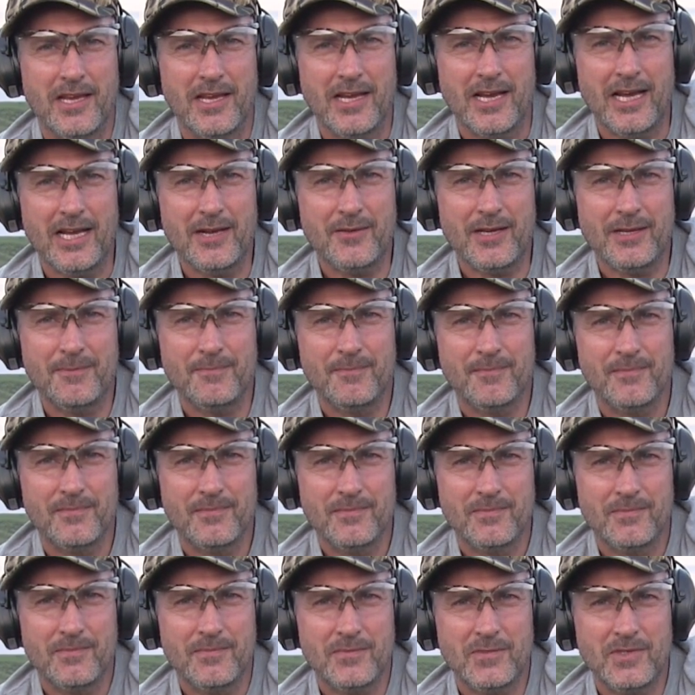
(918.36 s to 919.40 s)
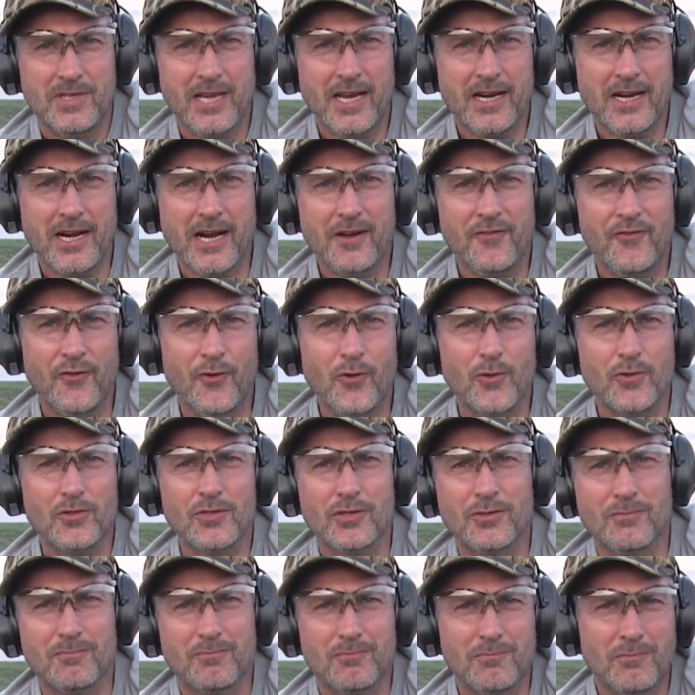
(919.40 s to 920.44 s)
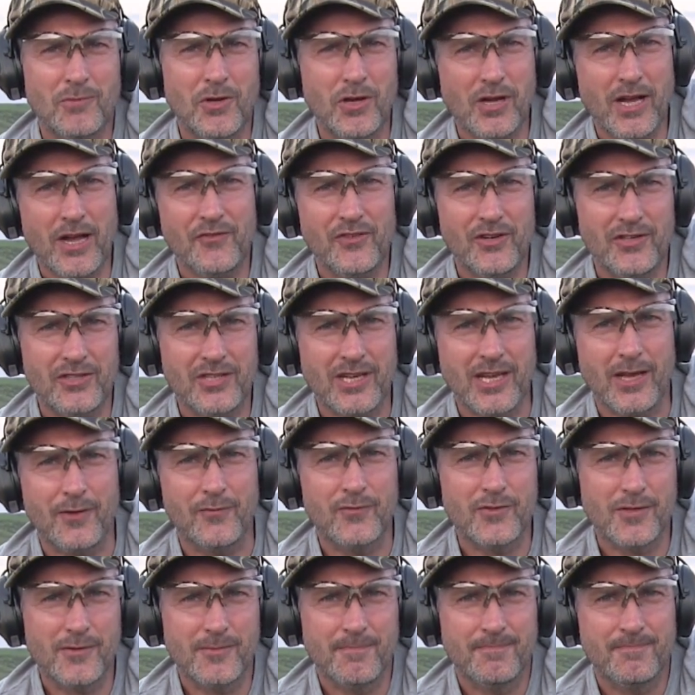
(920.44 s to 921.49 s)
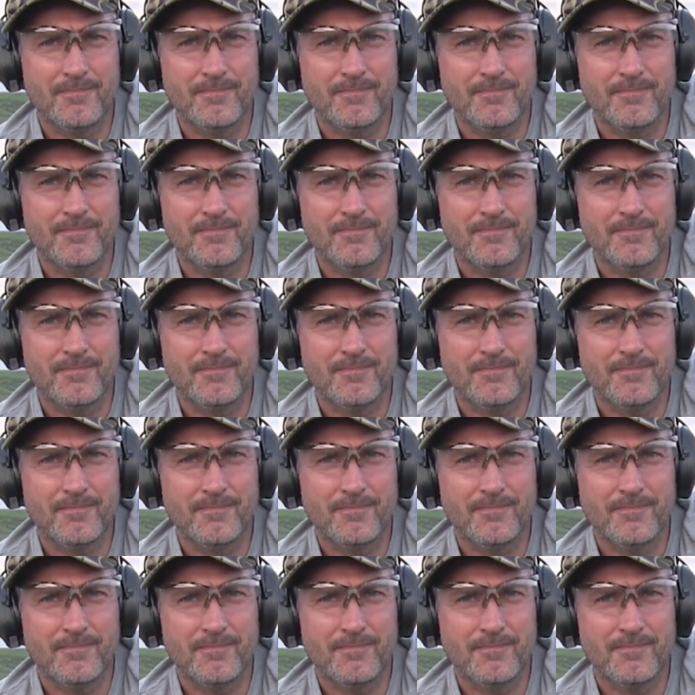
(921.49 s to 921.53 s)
Anyway, take care folks and look after yourselves.